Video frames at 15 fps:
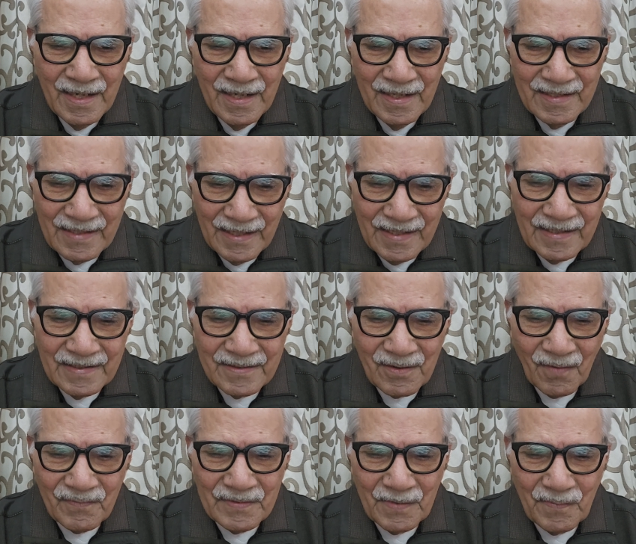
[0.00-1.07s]
release
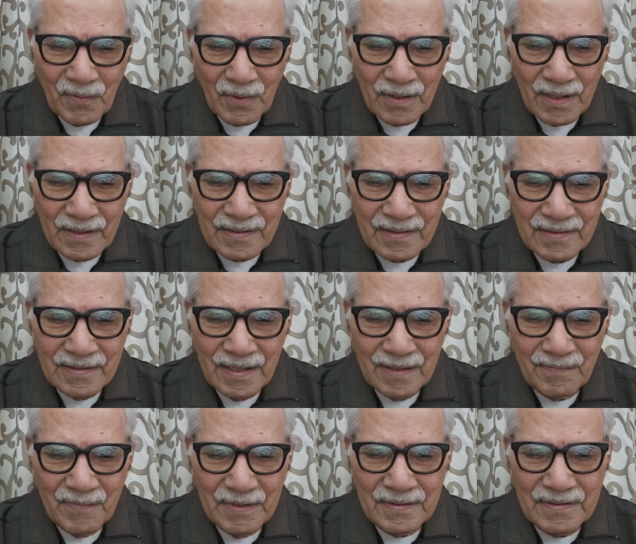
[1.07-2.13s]
of the product.
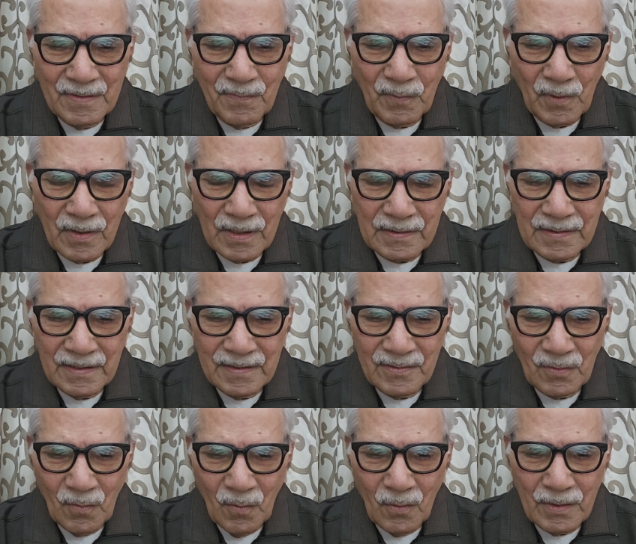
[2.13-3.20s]
That means the product is
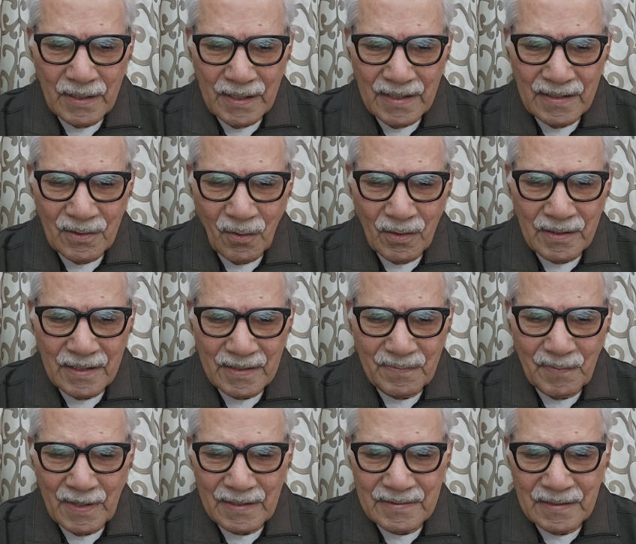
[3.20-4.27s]
okay in all
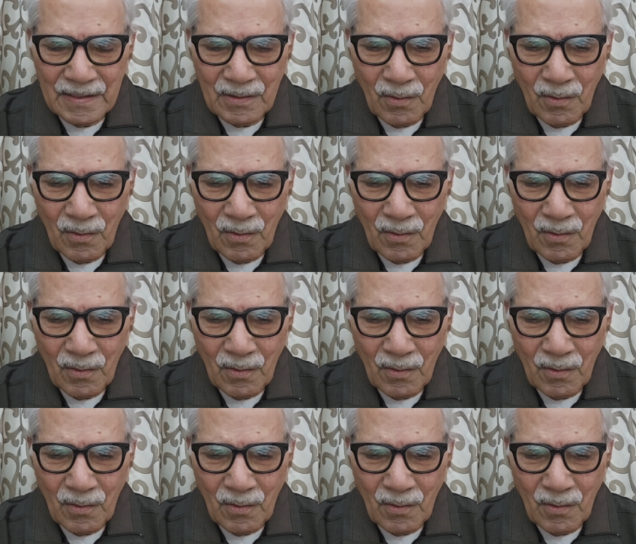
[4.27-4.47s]
respects, and